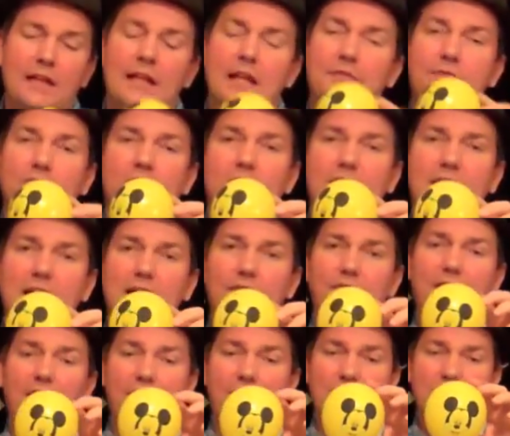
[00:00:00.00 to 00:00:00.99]
If you look at a
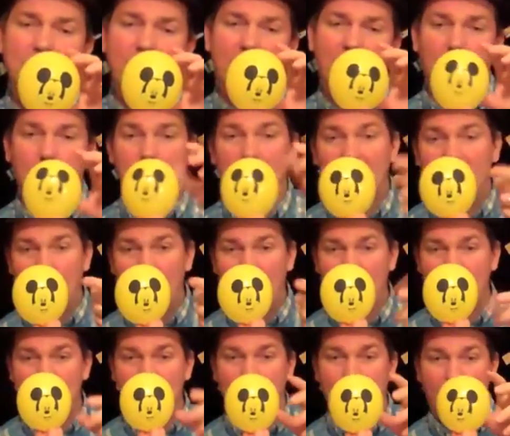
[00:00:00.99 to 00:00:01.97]
5-inch round Mickey
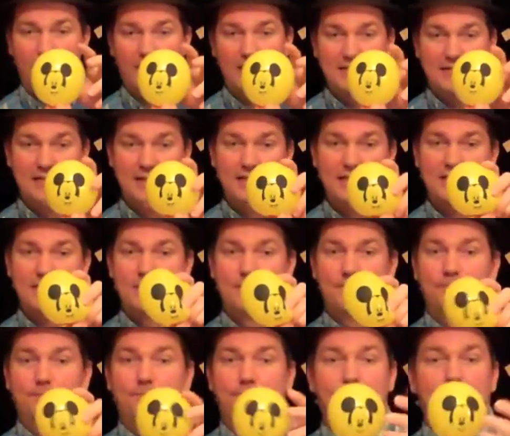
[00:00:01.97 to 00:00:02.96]
Mouse head, for instance,
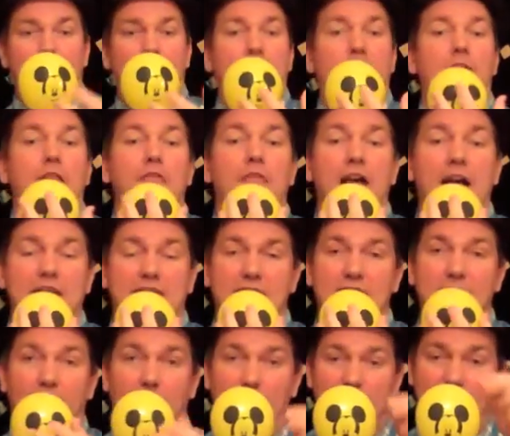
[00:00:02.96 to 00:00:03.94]
that's the
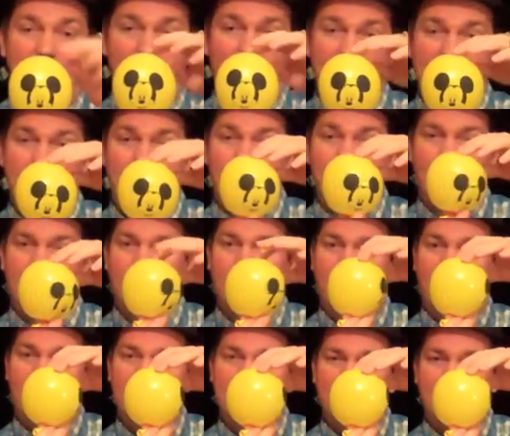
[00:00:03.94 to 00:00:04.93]
total surface
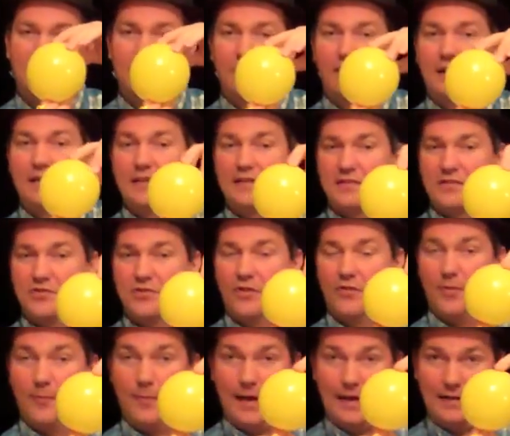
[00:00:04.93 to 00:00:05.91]
impression. It doesn't show
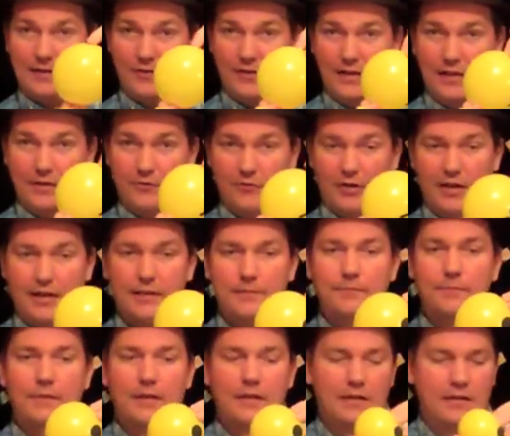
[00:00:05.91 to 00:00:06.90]
the back of the head,
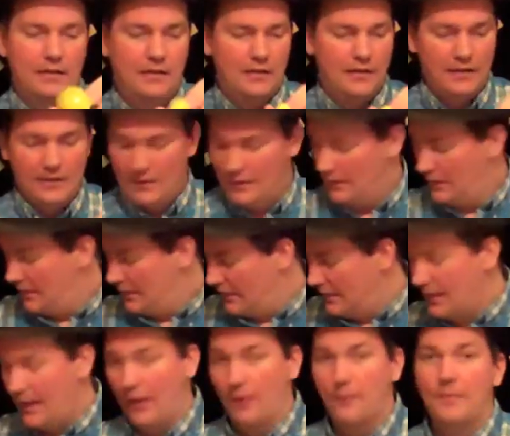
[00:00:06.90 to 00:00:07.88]
right?
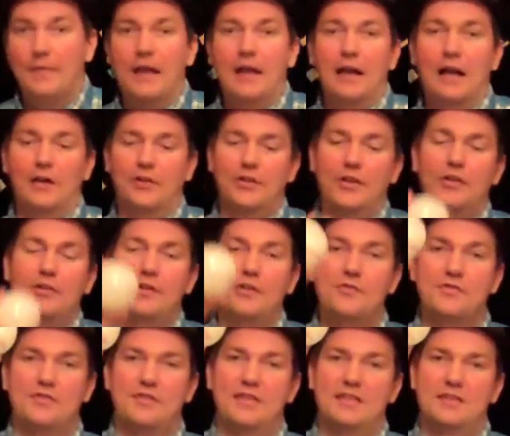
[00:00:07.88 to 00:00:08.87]
Now, how do you
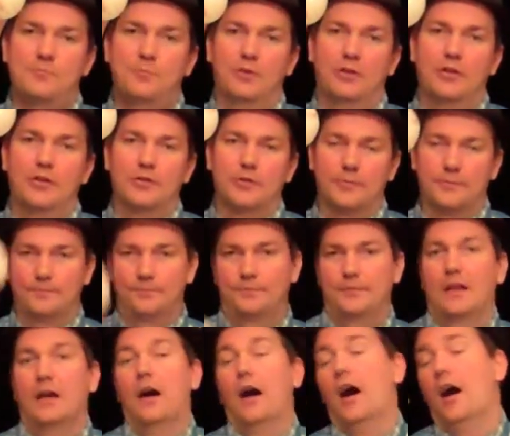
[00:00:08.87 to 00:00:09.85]
use this balloon?
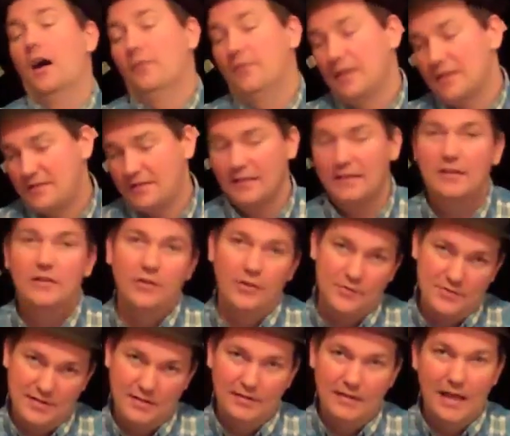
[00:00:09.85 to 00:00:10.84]
Obviously,
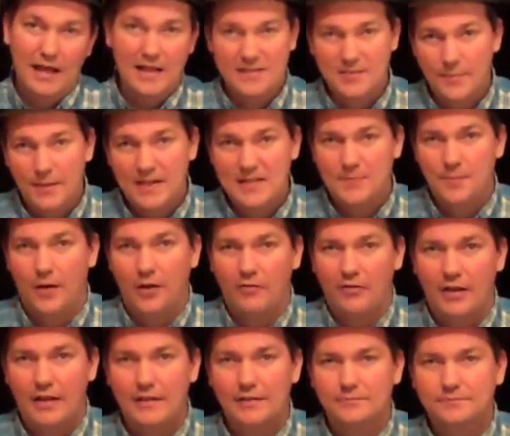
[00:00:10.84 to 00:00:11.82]
use it as a baseball,
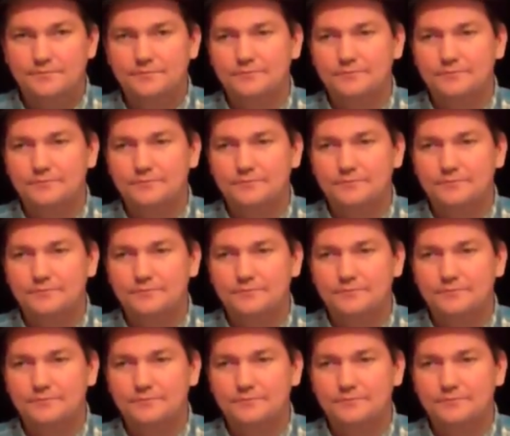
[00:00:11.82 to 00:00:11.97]
right?